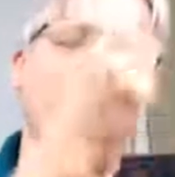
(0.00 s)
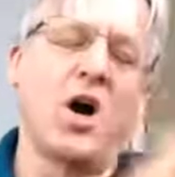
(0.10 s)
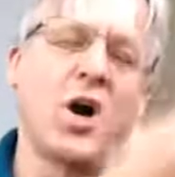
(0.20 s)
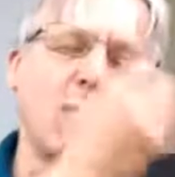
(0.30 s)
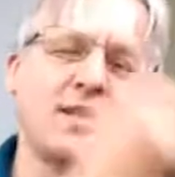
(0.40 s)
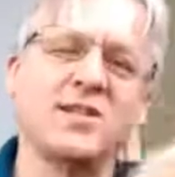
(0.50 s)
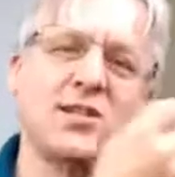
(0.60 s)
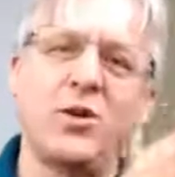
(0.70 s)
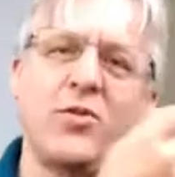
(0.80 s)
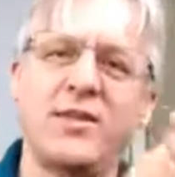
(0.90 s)
Always
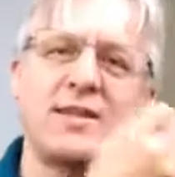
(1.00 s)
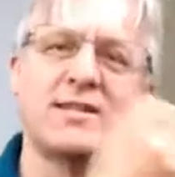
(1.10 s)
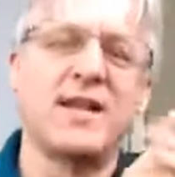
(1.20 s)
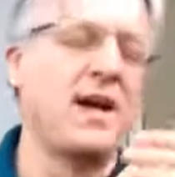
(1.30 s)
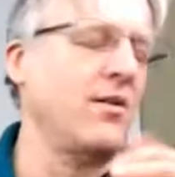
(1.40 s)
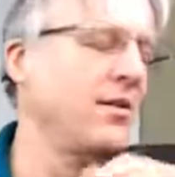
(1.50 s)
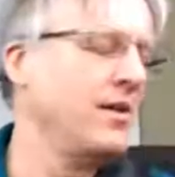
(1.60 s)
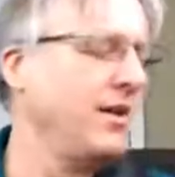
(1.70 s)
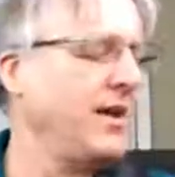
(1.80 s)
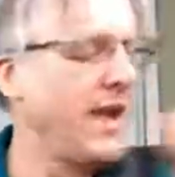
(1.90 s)
slow things down,
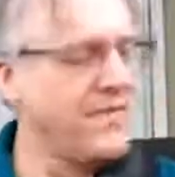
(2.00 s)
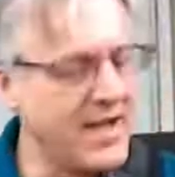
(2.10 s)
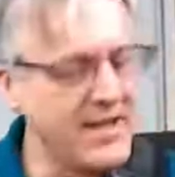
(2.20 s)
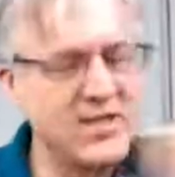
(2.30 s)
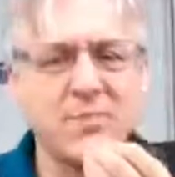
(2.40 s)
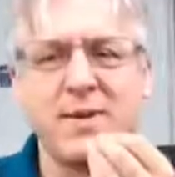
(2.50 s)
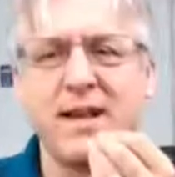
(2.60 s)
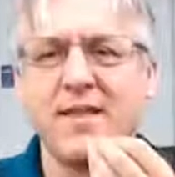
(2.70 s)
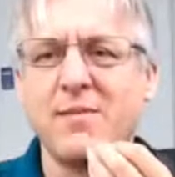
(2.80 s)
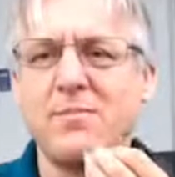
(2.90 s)
and then speed,
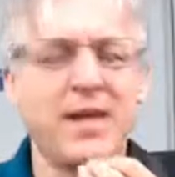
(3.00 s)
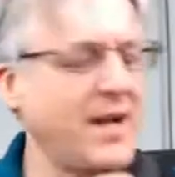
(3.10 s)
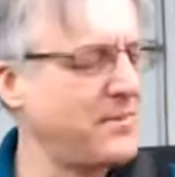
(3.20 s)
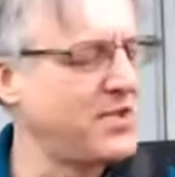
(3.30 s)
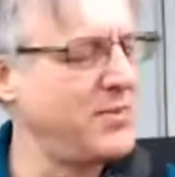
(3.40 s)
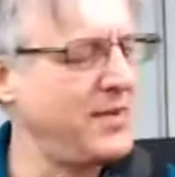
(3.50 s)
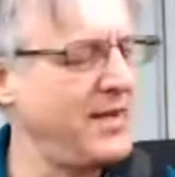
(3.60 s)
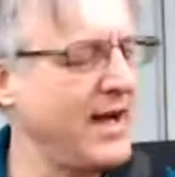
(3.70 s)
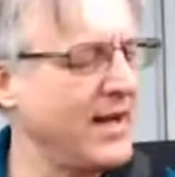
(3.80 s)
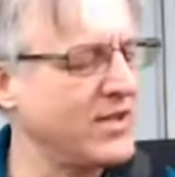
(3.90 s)
and then pick up the speed
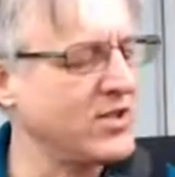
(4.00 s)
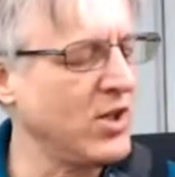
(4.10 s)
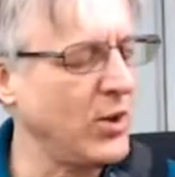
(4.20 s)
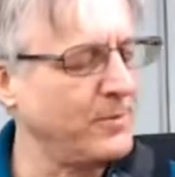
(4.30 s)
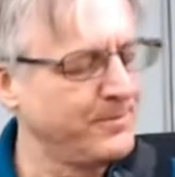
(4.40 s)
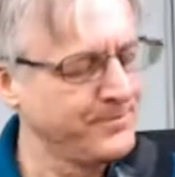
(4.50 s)
on it. So